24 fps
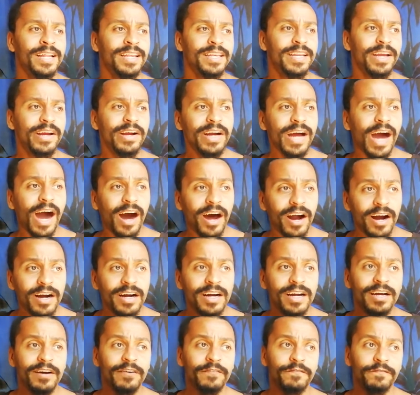There
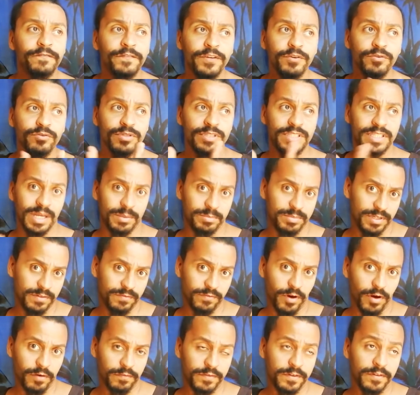are a few steps
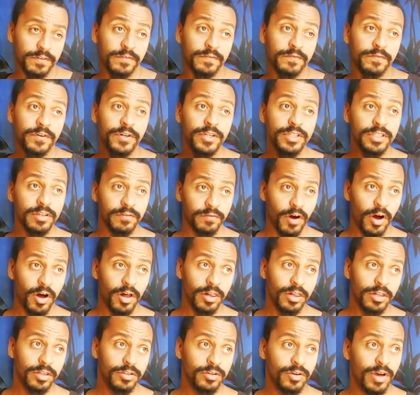involved. First of
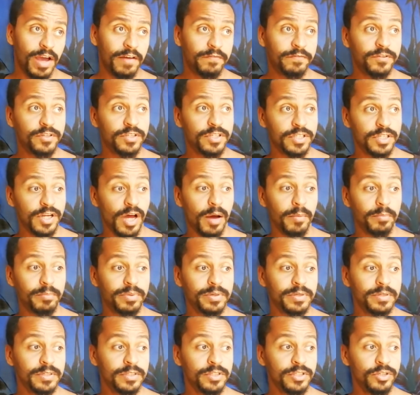all, you have to stop
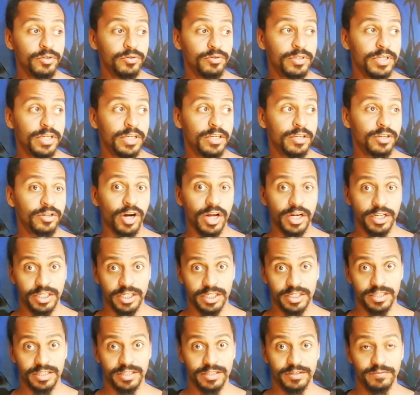using
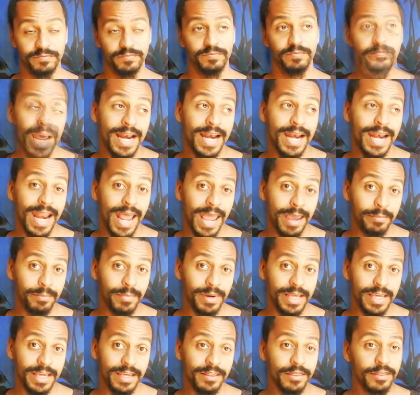crutches,
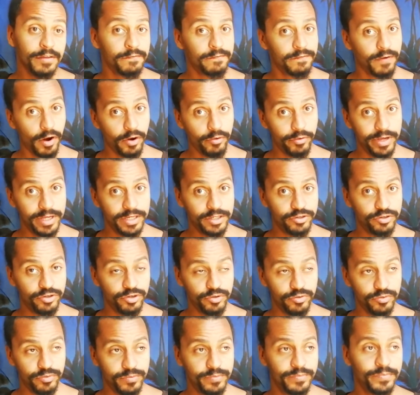namely the following
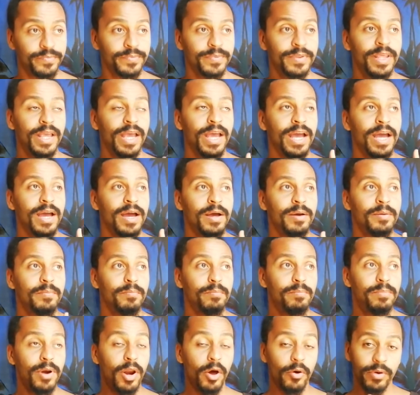two.
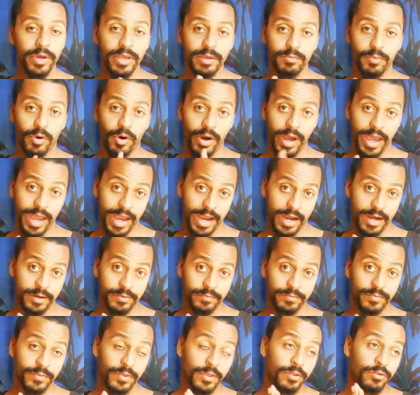Blowing more
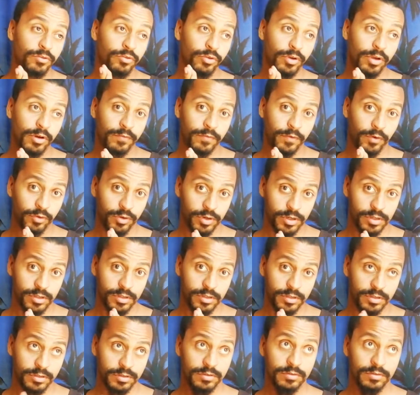air through your vocal